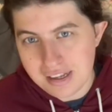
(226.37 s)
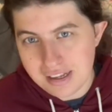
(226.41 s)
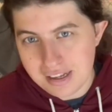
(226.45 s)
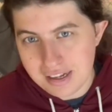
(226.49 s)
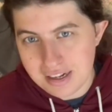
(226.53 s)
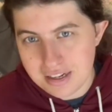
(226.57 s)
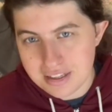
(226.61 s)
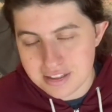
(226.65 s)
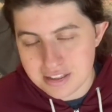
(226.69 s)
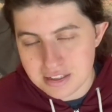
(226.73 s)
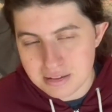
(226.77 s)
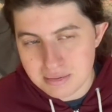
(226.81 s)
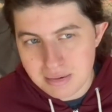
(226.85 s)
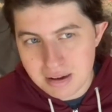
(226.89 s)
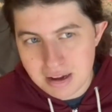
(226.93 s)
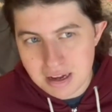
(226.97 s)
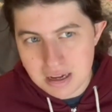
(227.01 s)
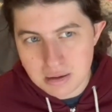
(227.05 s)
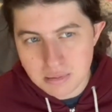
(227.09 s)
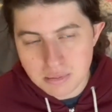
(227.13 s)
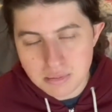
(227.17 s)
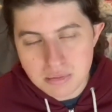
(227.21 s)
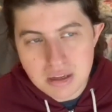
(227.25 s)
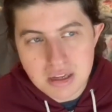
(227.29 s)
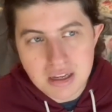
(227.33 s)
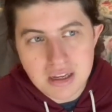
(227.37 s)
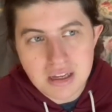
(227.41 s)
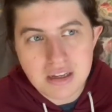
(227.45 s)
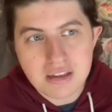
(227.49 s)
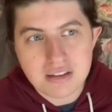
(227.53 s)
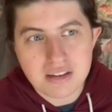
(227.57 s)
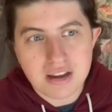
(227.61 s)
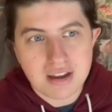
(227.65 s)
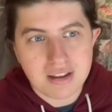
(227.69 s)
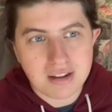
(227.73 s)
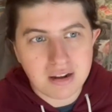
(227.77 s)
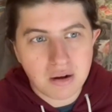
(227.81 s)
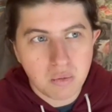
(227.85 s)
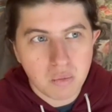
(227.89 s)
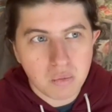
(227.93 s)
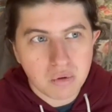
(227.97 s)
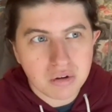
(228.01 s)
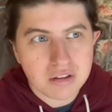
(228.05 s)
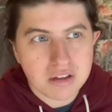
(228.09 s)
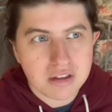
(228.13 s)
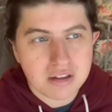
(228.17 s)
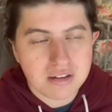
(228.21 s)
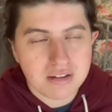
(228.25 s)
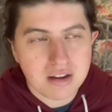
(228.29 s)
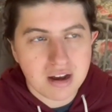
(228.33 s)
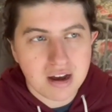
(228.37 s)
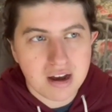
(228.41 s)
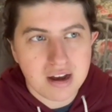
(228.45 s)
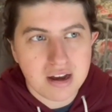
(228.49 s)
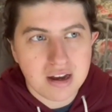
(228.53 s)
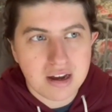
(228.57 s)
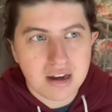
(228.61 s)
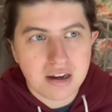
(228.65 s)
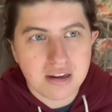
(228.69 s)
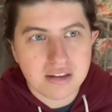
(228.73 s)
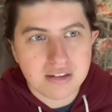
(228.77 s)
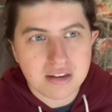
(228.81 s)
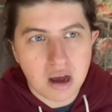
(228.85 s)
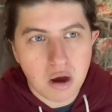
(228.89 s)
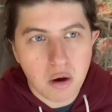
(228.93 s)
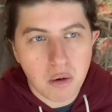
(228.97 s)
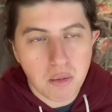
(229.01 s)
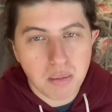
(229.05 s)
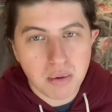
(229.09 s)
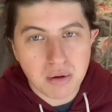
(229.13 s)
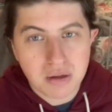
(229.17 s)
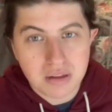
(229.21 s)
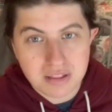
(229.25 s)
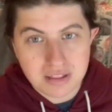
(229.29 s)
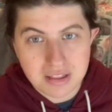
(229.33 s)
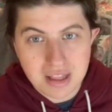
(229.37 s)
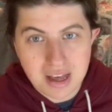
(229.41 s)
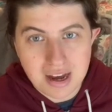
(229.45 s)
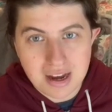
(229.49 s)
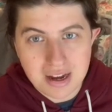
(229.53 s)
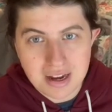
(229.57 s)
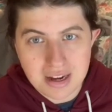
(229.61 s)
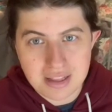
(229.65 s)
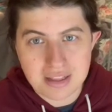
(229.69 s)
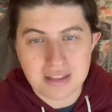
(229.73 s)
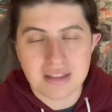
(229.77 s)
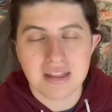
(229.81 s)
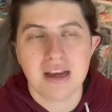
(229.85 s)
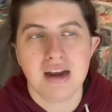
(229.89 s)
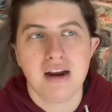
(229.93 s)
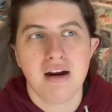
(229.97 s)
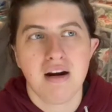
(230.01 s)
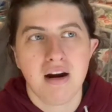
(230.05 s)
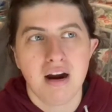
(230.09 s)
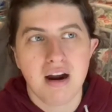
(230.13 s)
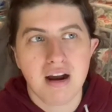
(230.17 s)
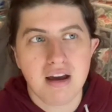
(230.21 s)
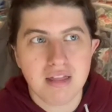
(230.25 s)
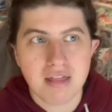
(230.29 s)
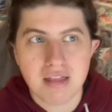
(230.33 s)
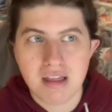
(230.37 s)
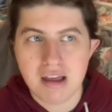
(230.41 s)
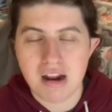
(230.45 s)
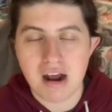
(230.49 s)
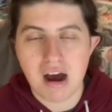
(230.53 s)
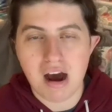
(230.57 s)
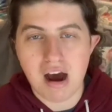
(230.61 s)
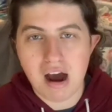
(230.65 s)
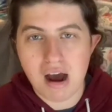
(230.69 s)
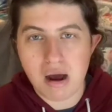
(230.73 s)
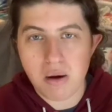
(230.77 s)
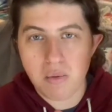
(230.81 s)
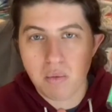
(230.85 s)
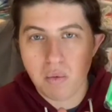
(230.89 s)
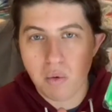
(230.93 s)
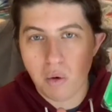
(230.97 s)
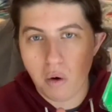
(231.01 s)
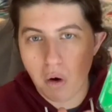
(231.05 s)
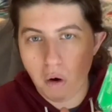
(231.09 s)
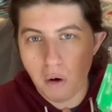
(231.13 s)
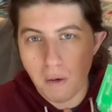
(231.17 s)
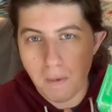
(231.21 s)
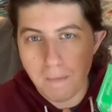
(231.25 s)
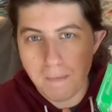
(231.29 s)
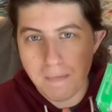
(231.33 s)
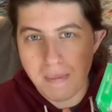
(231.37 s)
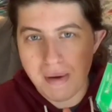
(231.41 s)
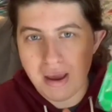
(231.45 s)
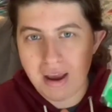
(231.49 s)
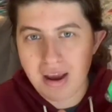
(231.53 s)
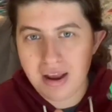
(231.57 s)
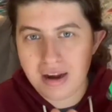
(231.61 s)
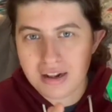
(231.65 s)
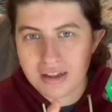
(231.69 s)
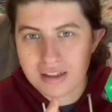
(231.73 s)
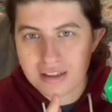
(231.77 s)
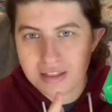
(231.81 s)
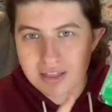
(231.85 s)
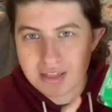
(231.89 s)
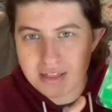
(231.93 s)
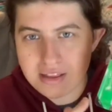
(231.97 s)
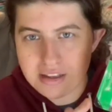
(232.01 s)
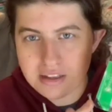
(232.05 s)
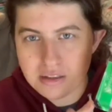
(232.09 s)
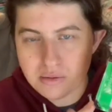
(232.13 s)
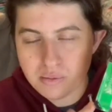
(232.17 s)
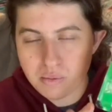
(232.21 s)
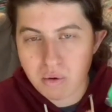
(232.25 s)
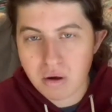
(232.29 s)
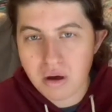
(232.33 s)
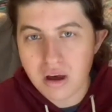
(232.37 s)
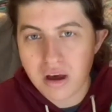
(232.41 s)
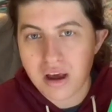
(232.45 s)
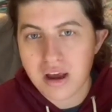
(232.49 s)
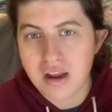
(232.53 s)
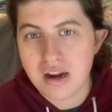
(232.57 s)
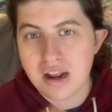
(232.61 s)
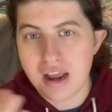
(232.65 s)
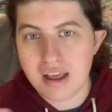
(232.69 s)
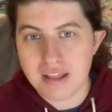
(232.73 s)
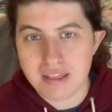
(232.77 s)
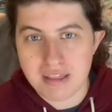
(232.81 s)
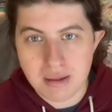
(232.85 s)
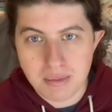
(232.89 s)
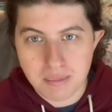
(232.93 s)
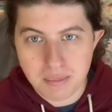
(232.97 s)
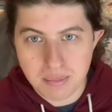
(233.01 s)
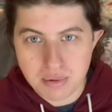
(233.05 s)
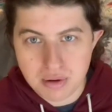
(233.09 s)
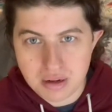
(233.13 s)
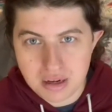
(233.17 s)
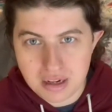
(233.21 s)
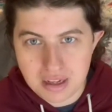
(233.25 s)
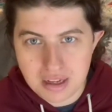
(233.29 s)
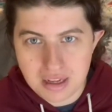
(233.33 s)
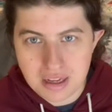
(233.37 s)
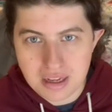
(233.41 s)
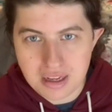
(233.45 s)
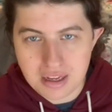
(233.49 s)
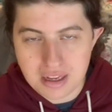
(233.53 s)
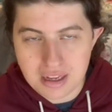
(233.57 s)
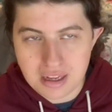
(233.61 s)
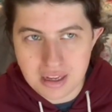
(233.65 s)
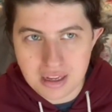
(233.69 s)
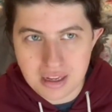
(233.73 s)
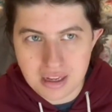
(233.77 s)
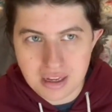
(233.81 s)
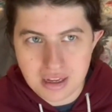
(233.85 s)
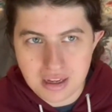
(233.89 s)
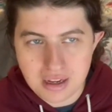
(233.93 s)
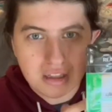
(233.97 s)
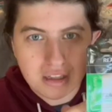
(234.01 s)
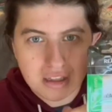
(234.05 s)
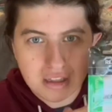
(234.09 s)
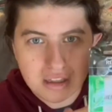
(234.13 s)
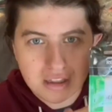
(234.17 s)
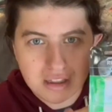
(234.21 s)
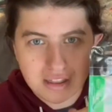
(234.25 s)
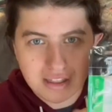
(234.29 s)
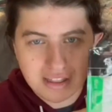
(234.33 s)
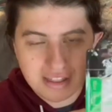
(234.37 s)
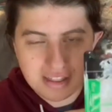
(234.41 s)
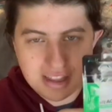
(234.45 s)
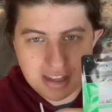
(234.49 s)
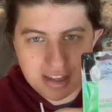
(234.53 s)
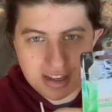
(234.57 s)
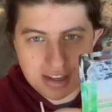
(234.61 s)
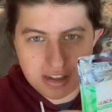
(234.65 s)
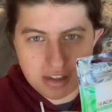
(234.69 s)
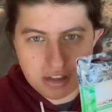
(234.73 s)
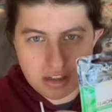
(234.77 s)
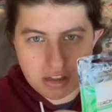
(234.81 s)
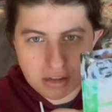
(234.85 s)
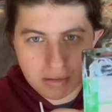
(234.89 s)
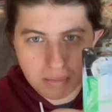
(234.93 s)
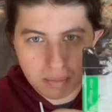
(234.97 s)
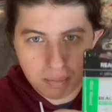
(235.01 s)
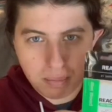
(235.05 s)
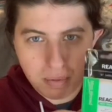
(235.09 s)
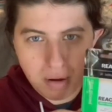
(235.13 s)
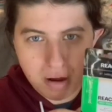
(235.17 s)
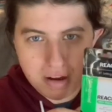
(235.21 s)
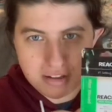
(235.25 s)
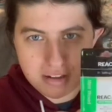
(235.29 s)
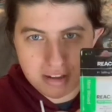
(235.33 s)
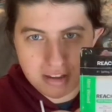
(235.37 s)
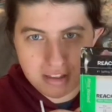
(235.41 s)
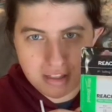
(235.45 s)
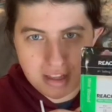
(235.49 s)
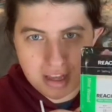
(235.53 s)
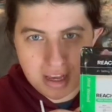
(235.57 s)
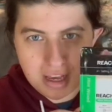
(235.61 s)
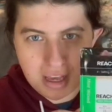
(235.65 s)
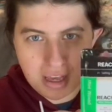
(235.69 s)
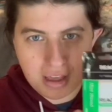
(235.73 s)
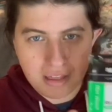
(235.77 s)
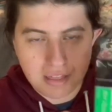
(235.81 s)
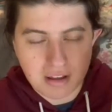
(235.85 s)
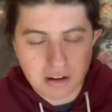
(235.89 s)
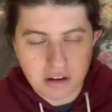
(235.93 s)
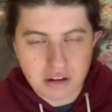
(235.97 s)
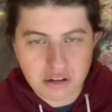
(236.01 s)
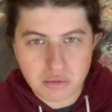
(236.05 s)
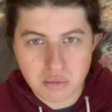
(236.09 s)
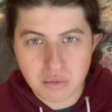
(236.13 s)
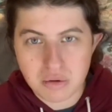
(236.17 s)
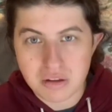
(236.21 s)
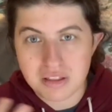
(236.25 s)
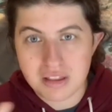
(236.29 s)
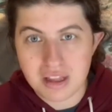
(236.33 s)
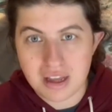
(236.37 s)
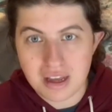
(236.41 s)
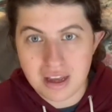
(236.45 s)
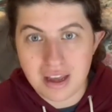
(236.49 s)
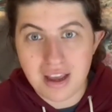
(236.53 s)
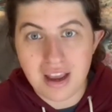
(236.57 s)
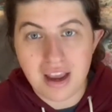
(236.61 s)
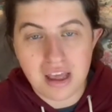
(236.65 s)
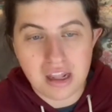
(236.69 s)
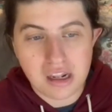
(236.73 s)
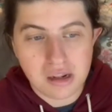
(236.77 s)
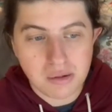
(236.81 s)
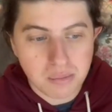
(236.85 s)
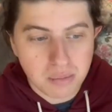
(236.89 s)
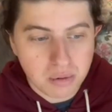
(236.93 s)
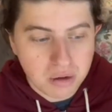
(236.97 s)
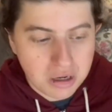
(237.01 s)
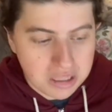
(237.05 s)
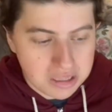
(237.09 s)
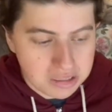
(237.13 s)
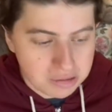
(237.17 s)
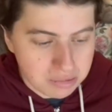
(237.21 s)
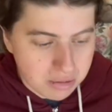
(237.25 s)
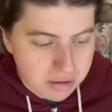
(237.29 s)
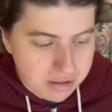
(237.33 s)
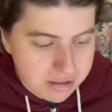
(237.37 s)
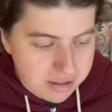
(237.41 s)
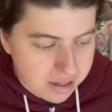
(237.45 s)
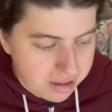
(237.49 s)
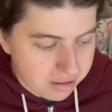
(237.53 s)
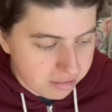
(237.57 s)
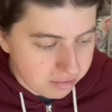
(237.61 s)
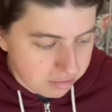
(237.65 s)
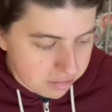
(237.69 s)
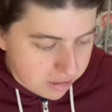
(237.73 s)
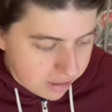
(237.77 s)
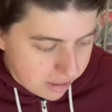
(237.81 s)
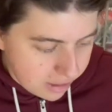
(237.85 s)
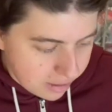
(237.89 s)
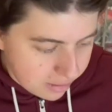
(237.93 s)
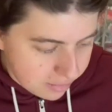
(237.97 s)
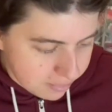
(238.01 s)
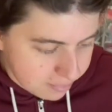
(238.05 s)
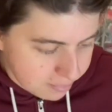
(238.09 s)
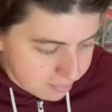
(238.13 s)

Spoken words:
It's in my empties, and then once it does, I'll put that in there, and then I will open this one and then put it in this plastic thing that goes with it and put it in the recycling.